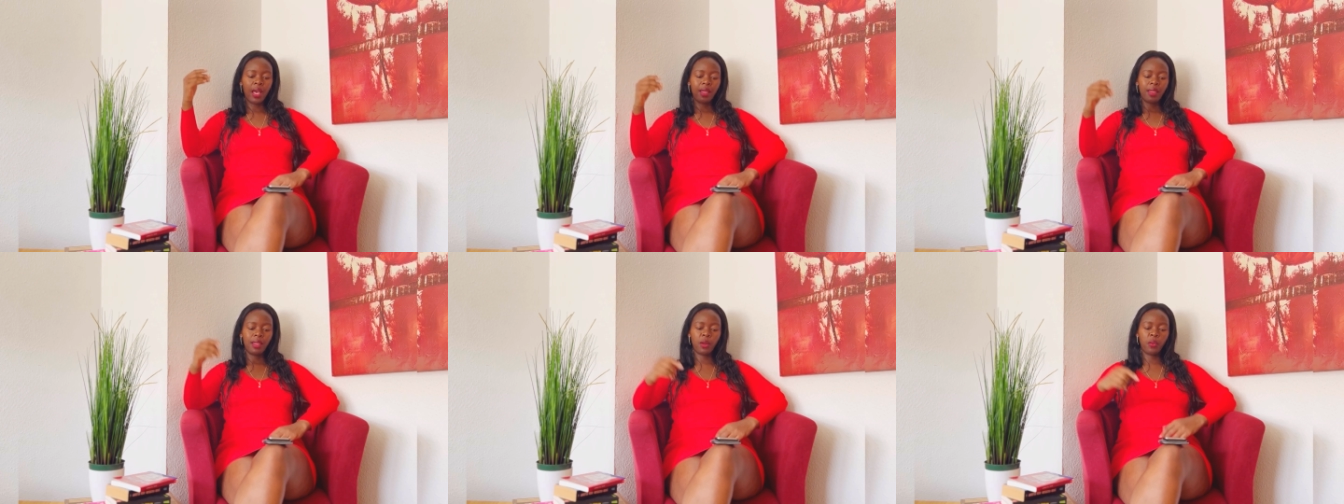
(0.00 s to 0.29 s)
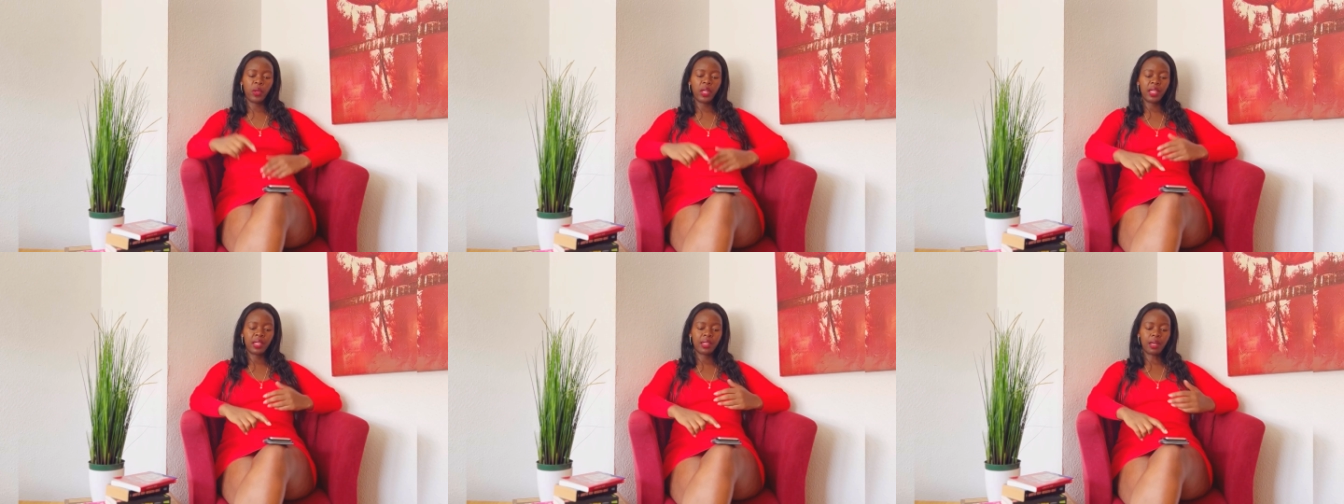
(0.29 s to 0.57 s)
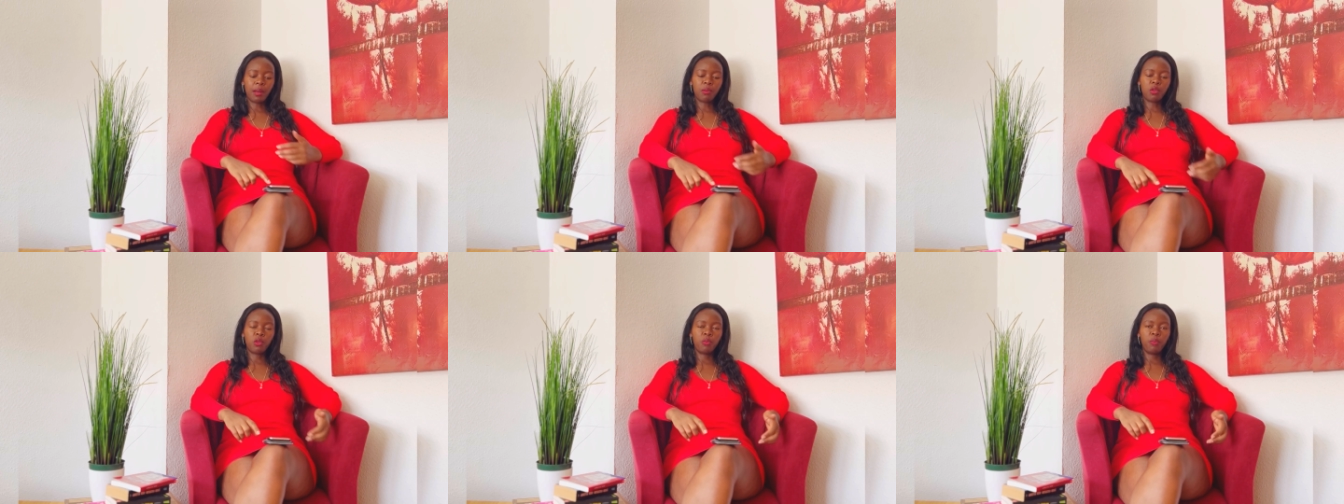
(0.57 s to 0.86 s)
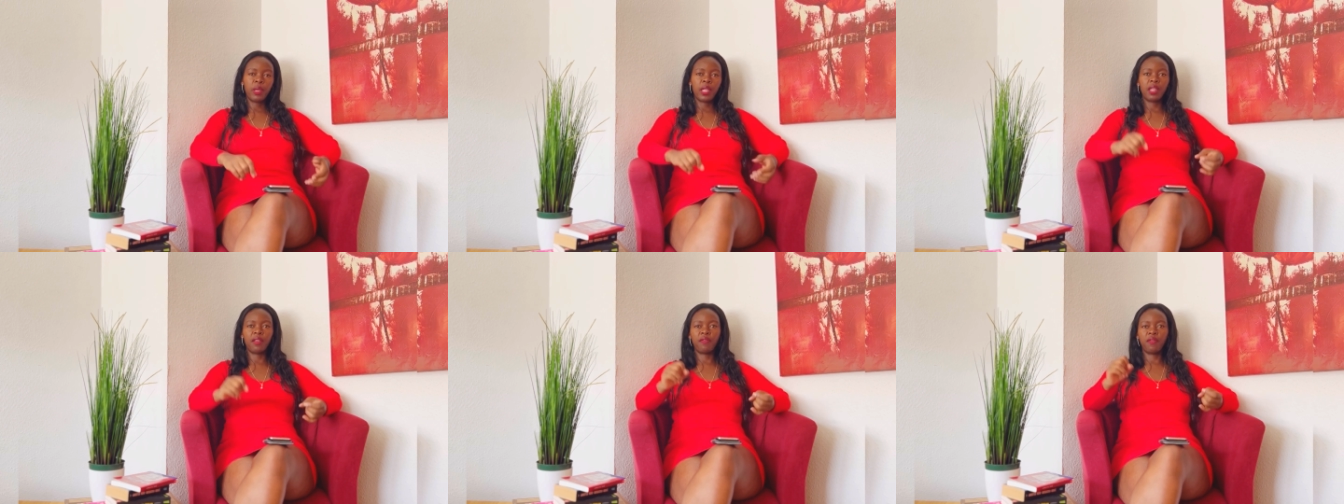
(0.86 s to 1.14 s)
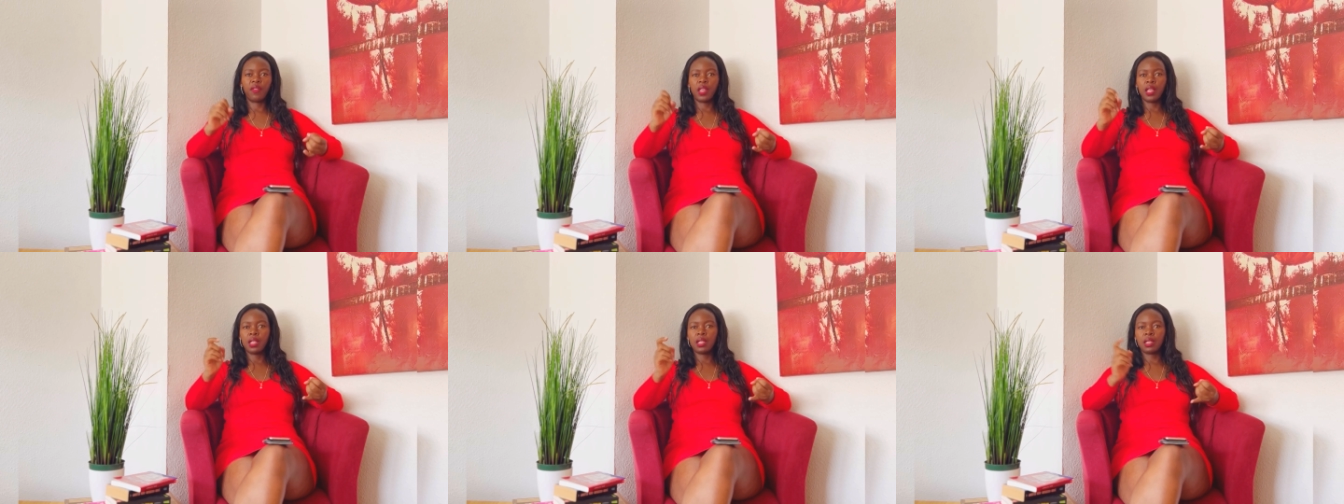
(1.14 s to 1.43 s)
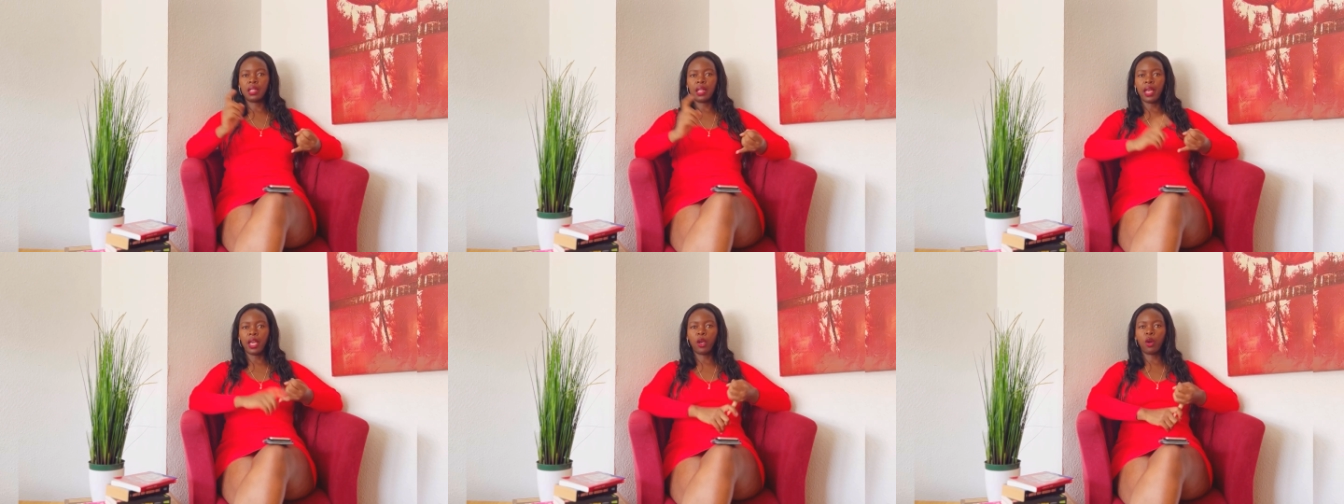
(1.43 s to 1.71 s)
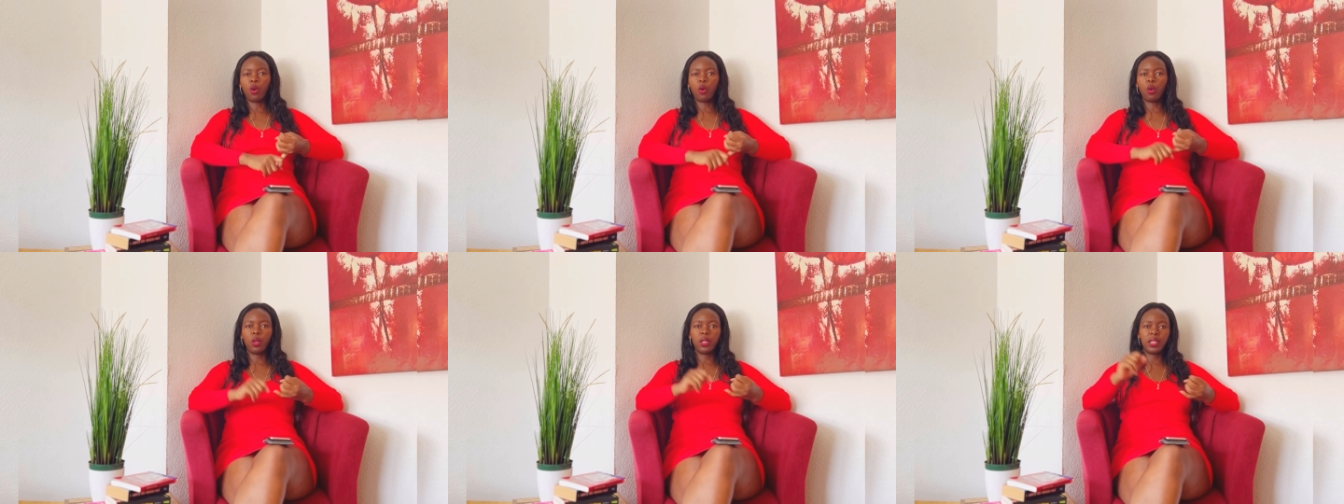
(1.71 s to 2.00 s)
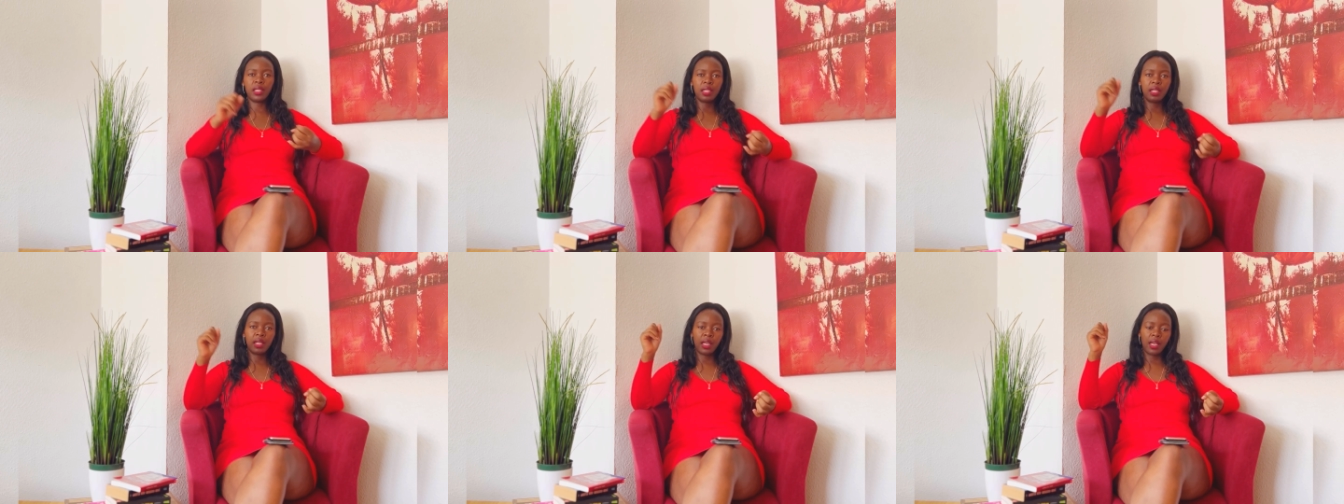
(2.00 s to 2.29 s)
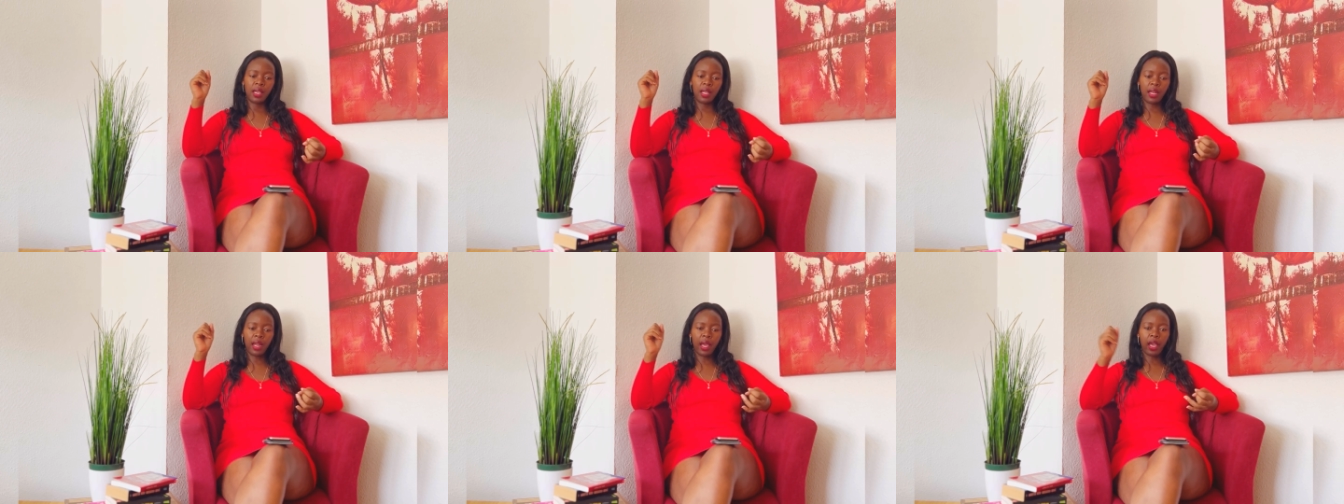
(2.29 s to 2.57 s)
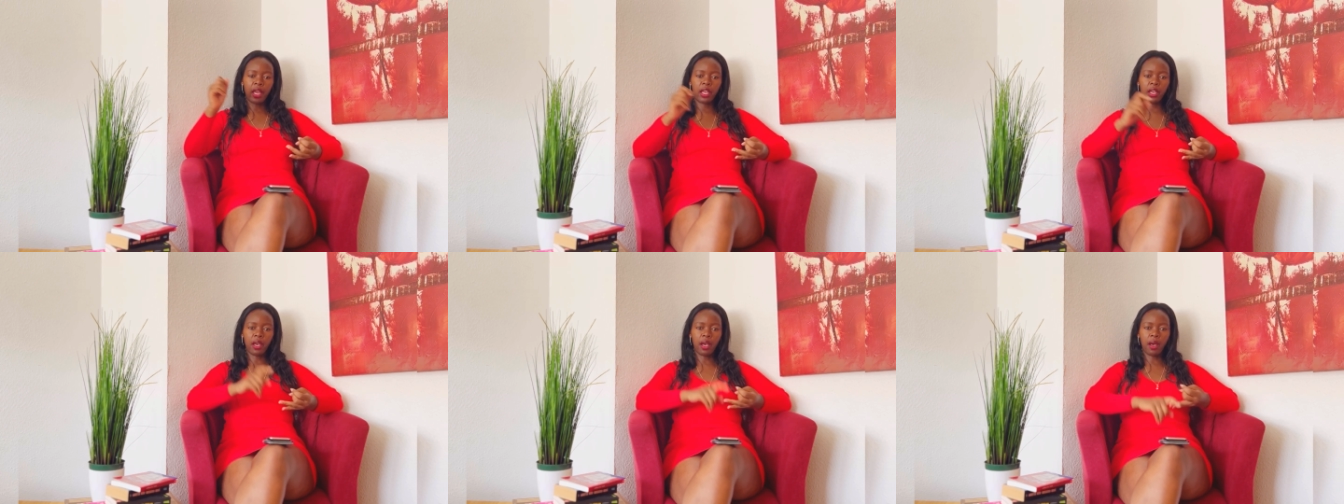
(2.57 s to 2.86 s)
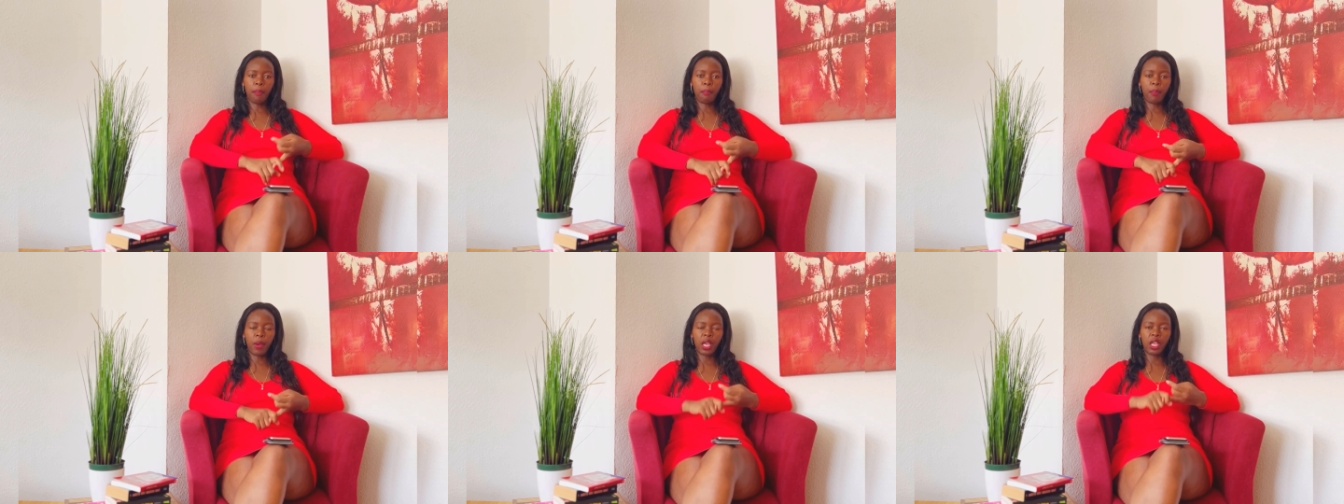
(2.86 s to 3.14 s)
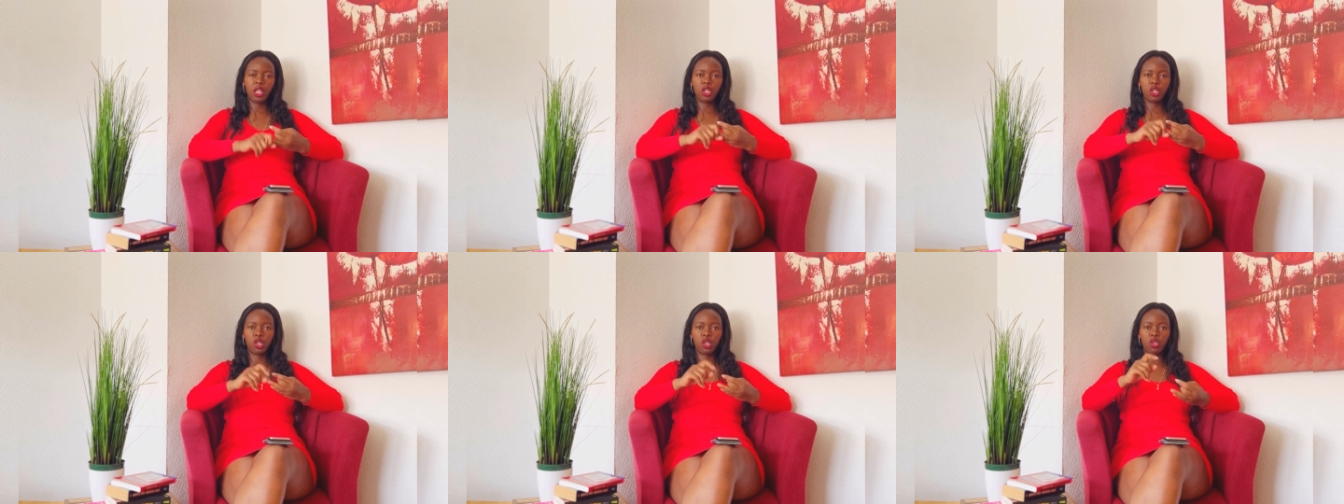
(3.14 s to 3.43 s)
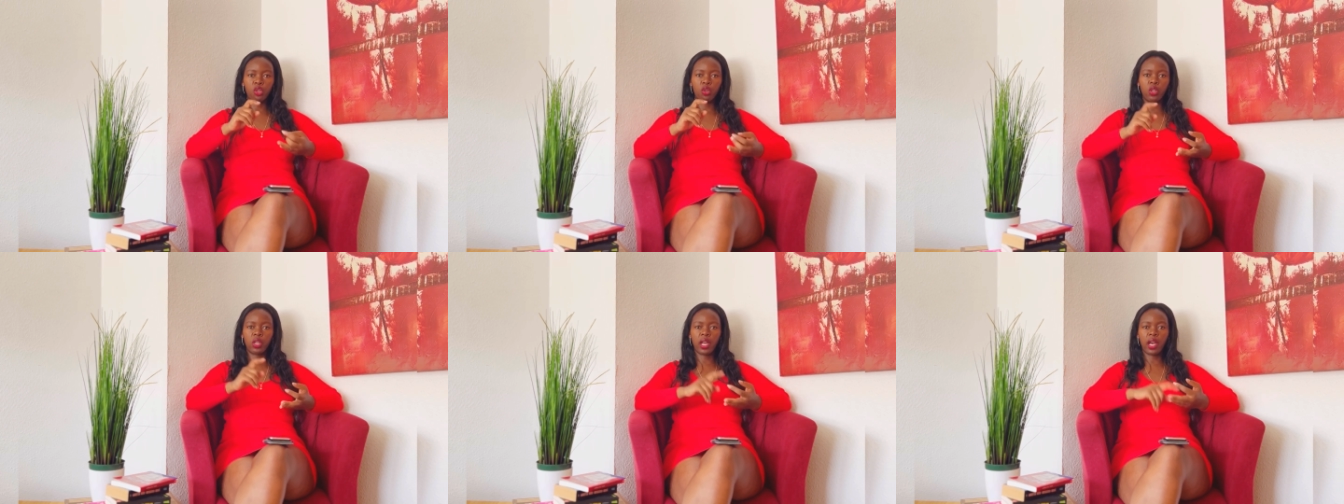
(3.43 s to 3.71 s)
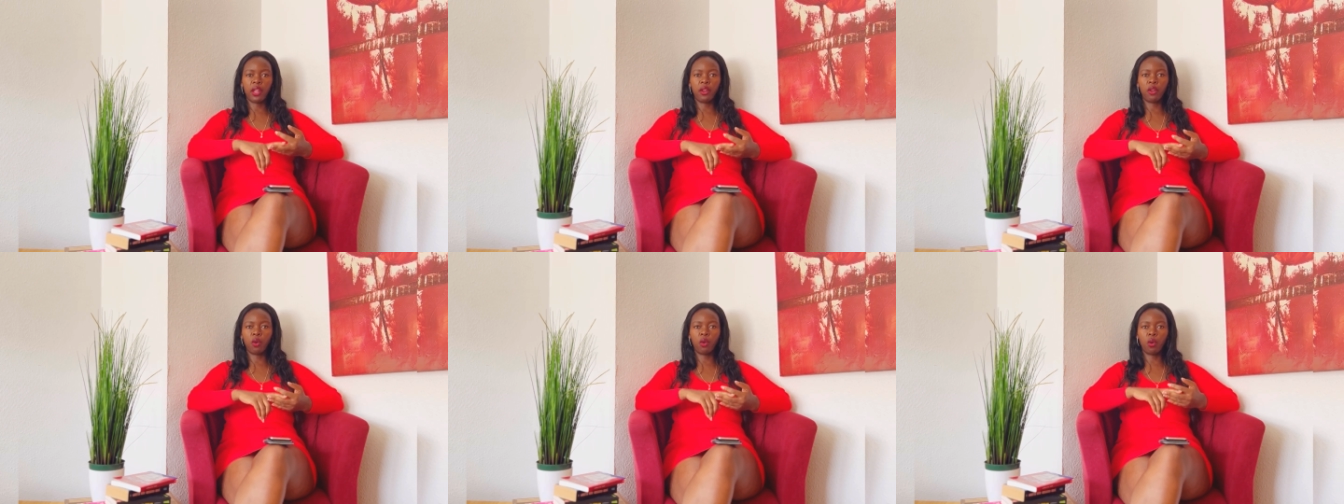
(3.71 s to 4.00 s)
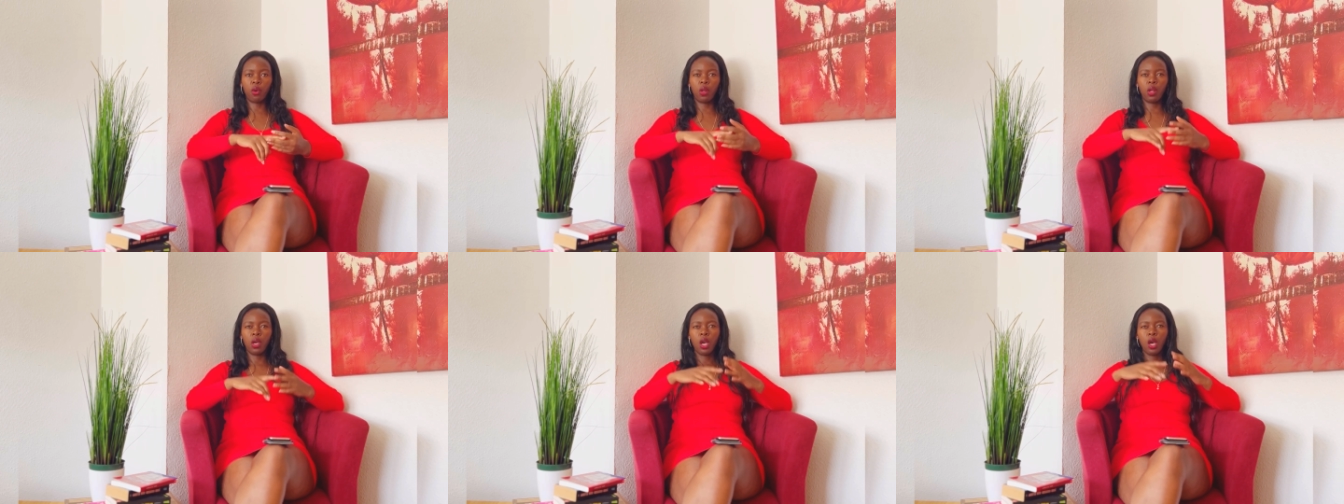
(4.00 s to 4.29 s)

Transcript: Then when it comes to benefits like holiday, like pension and all,